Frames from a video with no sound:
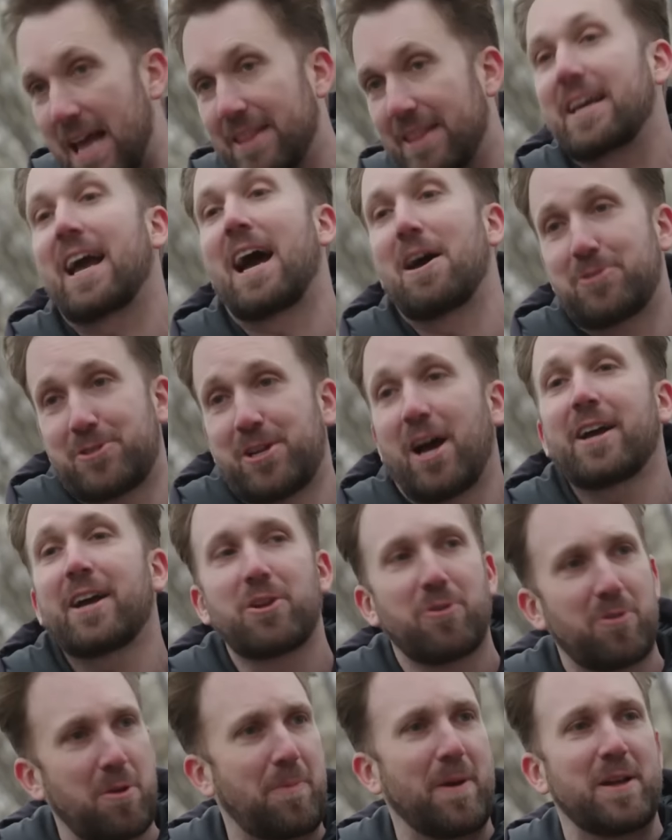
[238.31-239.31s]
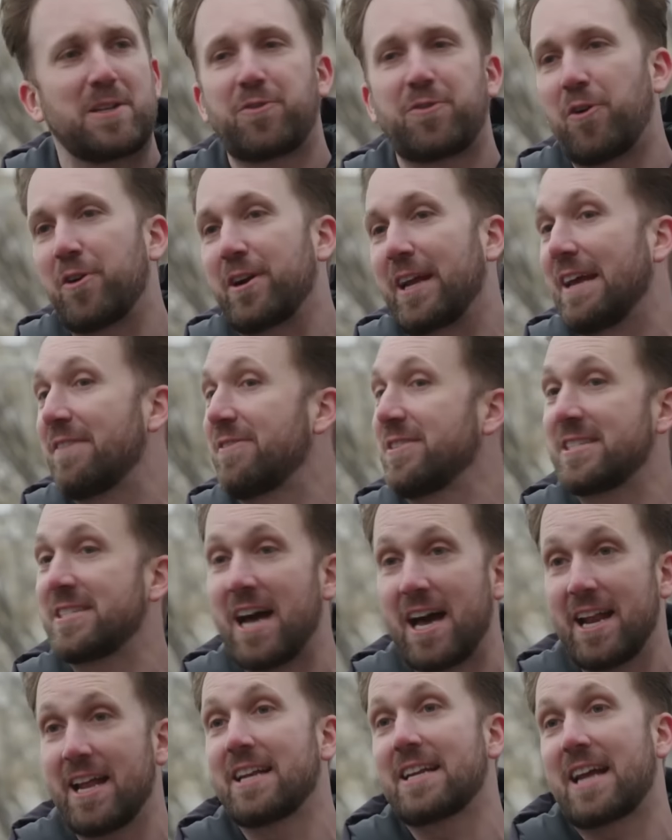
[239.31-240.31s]
Yeah, the guy was talking to him with a pitchfork. If he's
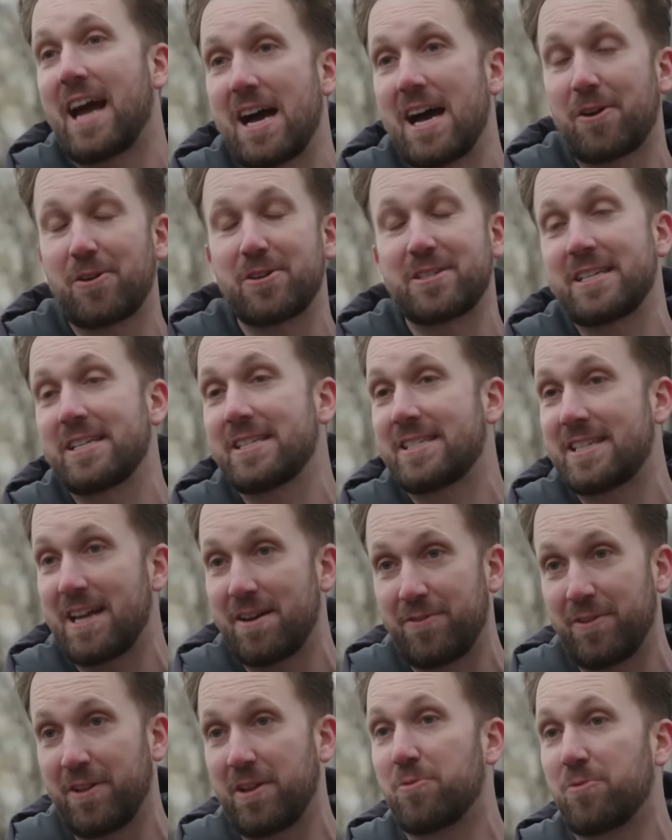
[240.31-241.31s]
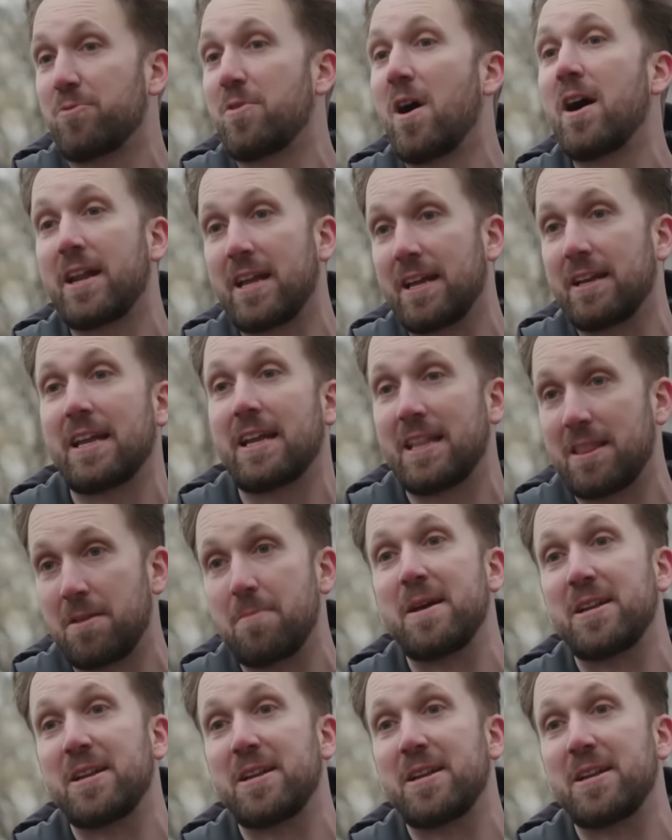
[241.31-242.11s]
not in Congress, he's definitely running in the